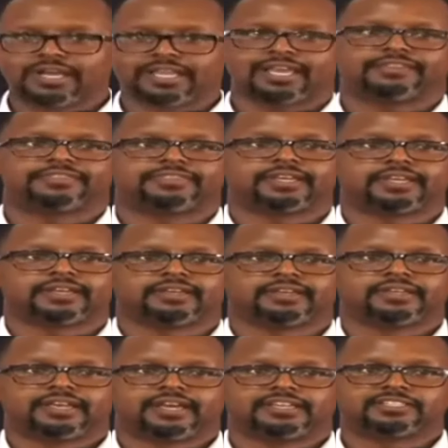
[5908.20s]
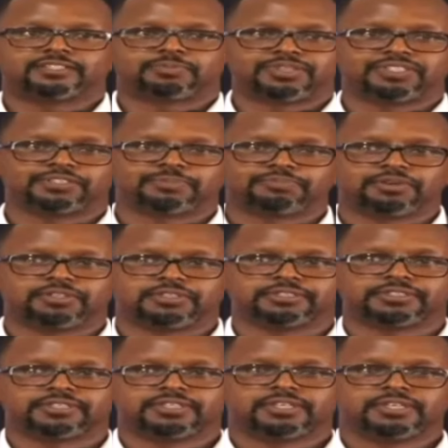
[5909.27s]
work ethic and his
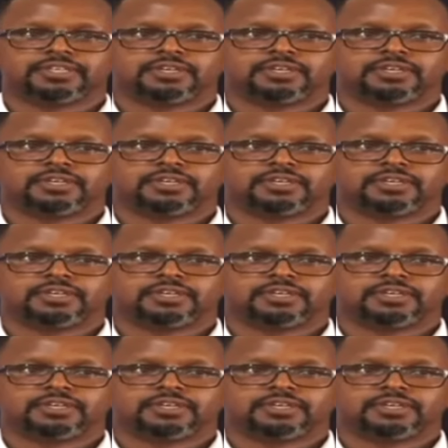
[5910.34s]
principles,